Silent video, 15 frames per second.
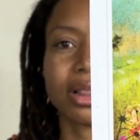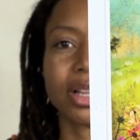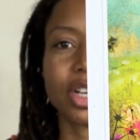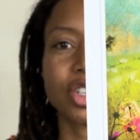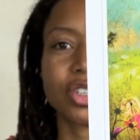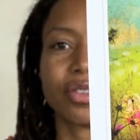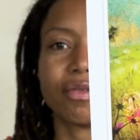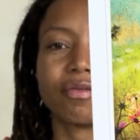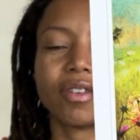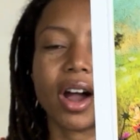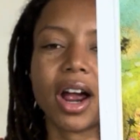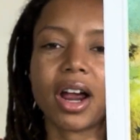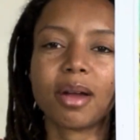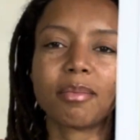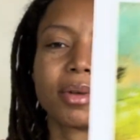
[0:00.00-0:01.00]
lush
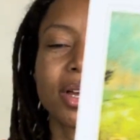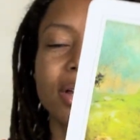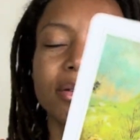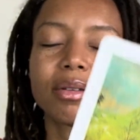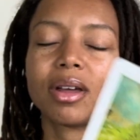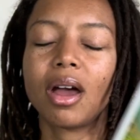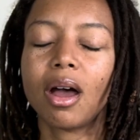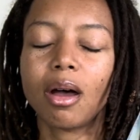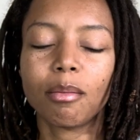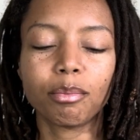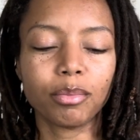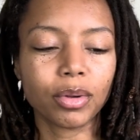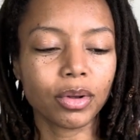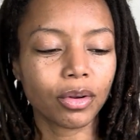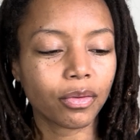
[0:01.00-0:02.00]
environment,
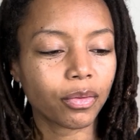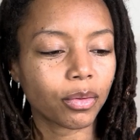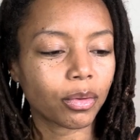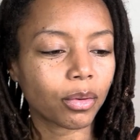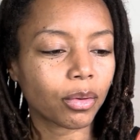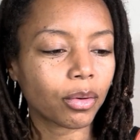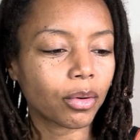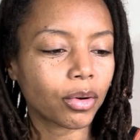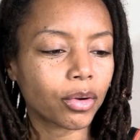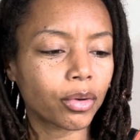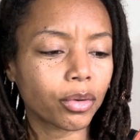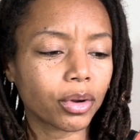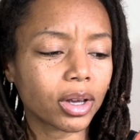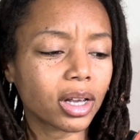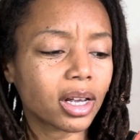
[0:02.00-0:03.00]
beautiful,
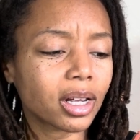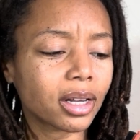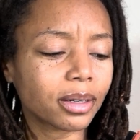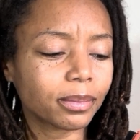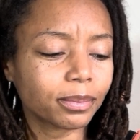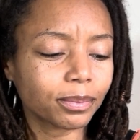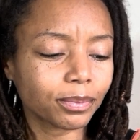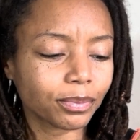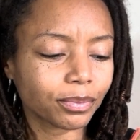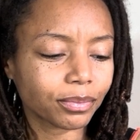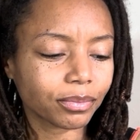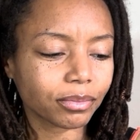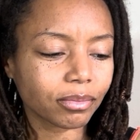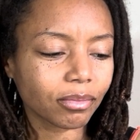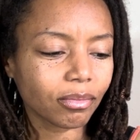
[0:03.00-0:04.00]
green,
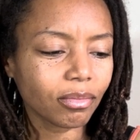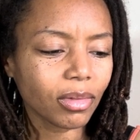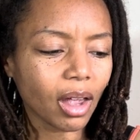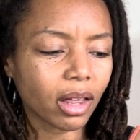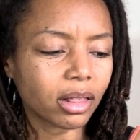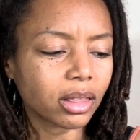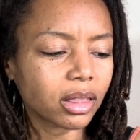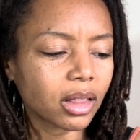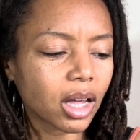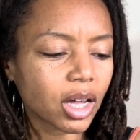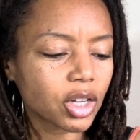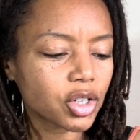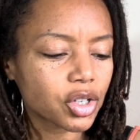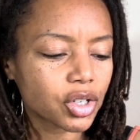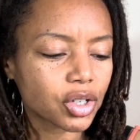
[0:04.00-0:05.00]

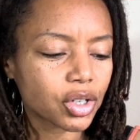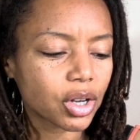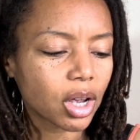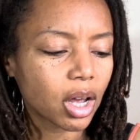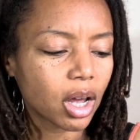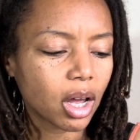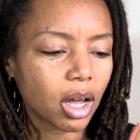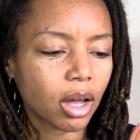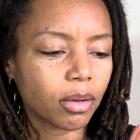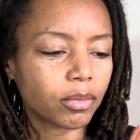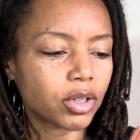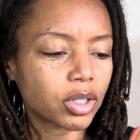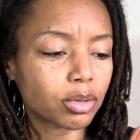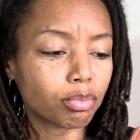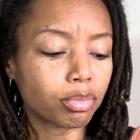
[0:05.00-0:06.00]
lush,
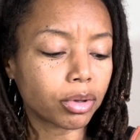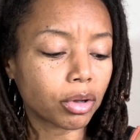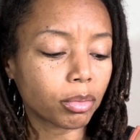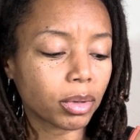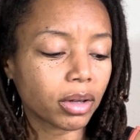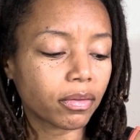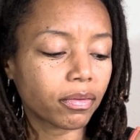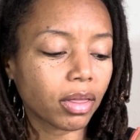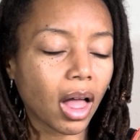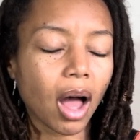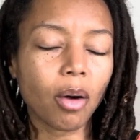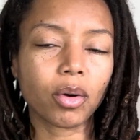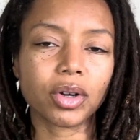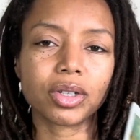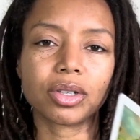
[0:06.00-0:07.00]
just blooming
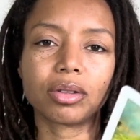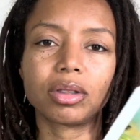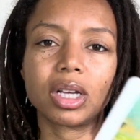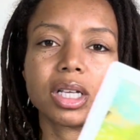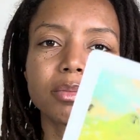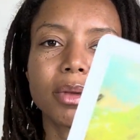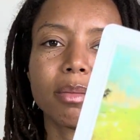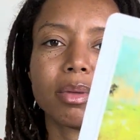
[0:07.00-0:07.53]
flowers. So things may